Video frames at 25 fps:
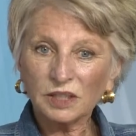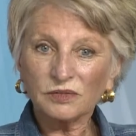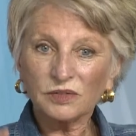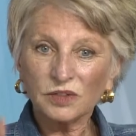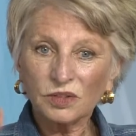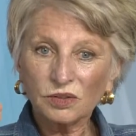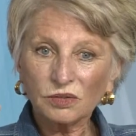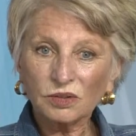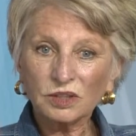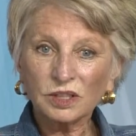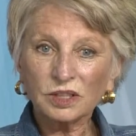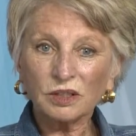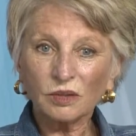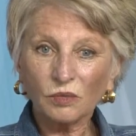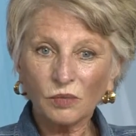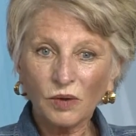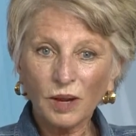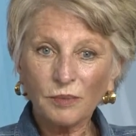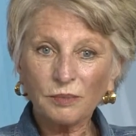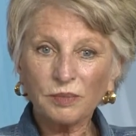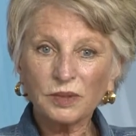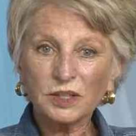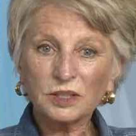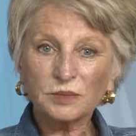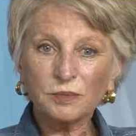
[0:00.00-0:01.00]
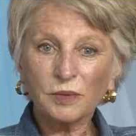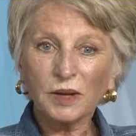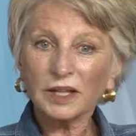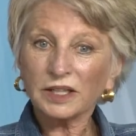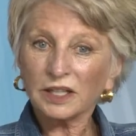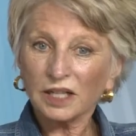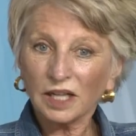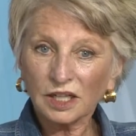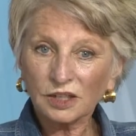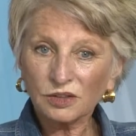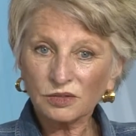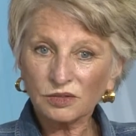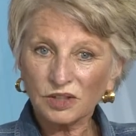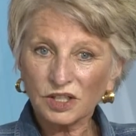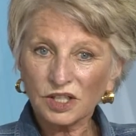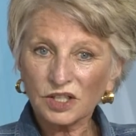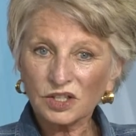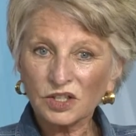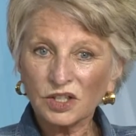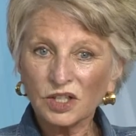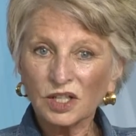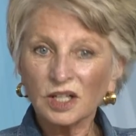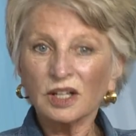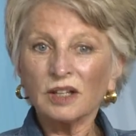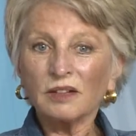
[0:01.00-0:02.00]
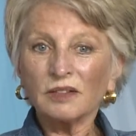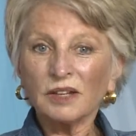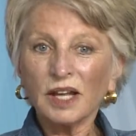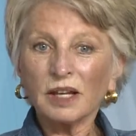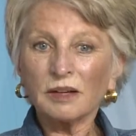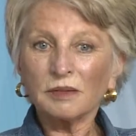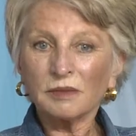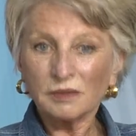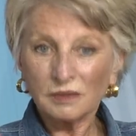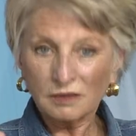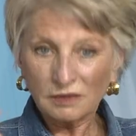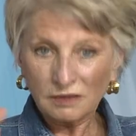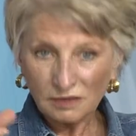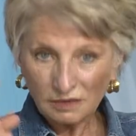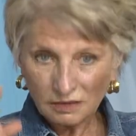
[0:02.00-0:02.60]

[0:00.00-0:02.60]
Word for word: of nuclear weapons by countries that